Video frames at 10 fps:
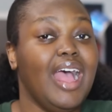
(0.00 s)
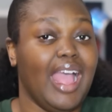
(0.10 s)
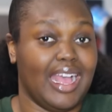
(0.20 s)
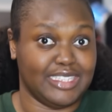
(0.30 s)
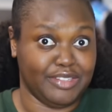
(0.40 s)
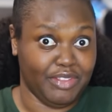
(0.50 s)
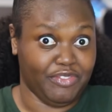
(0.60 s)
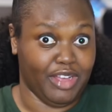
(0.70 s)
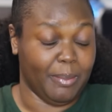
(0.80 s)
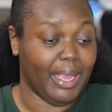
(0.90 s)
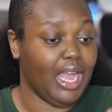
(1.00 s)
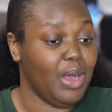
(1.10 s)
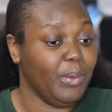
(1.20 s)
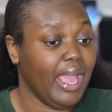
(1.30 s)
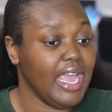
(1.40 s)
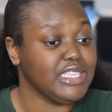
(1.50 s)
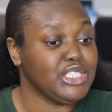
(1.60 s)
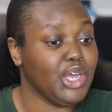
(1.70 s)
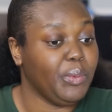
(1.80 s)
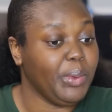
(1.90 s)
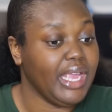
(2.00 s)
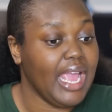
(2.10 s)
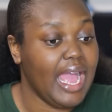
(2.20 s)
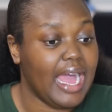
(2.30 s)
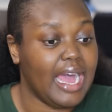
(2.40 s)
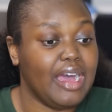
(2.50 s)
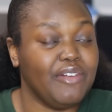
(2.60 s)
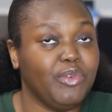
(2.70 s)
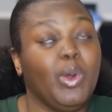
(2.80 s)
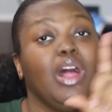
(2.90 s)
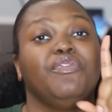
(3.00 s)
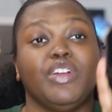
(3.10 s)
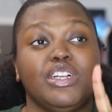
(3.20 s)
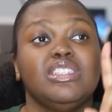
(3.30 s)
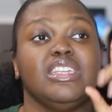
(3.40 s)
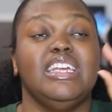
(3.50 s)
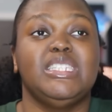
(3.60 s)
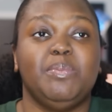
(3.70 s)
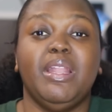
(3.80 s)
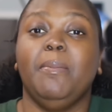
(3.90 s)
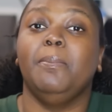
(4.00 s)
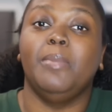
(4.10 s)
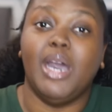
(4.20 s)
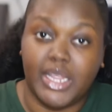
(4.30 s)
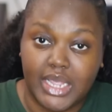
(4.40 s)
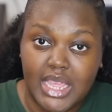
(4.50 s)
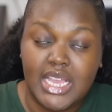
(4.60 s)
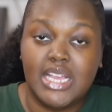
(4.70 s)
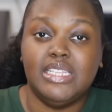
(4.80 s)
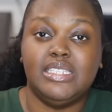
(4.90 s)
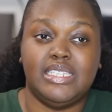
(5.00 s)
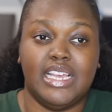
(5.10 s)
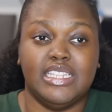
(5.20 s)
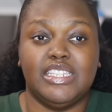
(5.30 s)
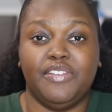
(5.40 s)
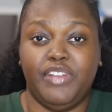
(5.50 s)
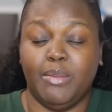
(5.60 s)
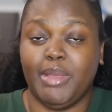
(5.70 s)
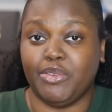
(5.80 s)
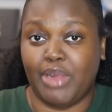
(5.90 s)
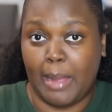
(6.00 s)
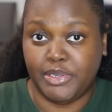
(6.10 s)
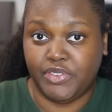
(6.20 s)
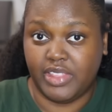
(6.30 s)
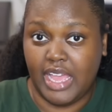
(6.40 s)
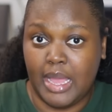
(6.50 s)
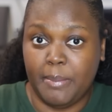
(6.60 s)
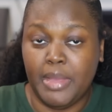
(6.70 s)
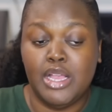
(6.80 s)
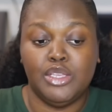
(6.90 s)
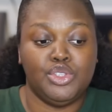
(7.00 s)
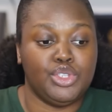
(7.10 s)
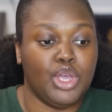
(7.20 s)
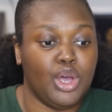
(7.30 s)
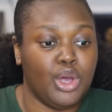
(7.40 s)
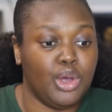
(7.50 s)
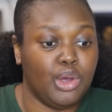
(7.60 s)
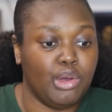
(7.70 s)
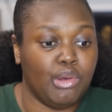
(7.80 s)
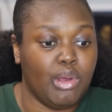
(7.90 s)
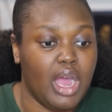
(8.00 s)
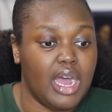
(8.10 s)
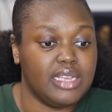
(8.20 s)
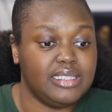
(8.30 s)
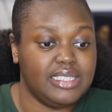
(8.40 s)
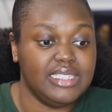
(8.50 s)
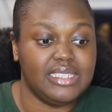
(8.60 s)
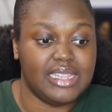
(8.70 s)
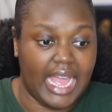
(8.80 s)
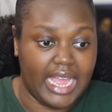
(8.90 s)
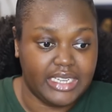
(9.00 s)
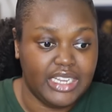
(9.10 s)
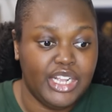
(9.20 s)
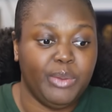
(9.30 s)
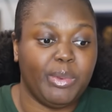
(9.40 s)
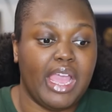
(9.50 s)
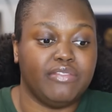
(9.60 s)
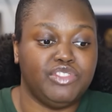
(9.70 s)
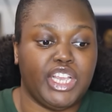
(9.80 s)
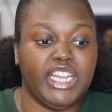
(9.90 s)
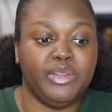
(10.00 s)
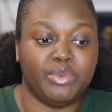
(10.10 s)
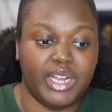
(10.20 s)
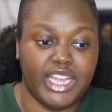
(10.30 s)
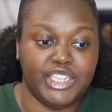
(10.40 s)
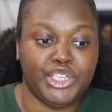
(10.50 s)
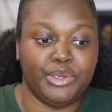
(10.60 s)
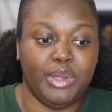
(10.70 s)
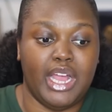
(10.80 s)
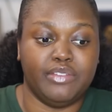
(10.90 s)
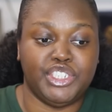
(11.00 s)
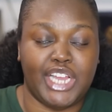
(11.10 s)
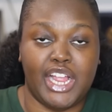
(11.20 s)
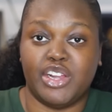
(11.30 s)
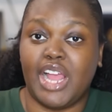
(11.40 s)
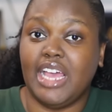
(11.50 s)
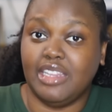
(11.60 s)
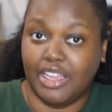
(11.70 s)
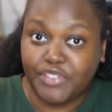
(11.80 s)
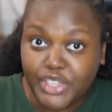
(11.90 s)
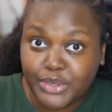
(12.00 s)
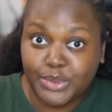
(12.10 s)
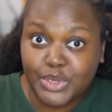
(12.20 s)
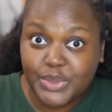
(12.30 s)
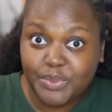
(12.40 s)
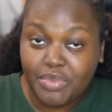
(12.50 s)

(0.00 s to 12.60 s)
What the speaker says: as of the filming. Okay, so we have, well, first, it's been a month since filming wrapped for them. So since then, we have Jade and Ridge, who have shared I love yous,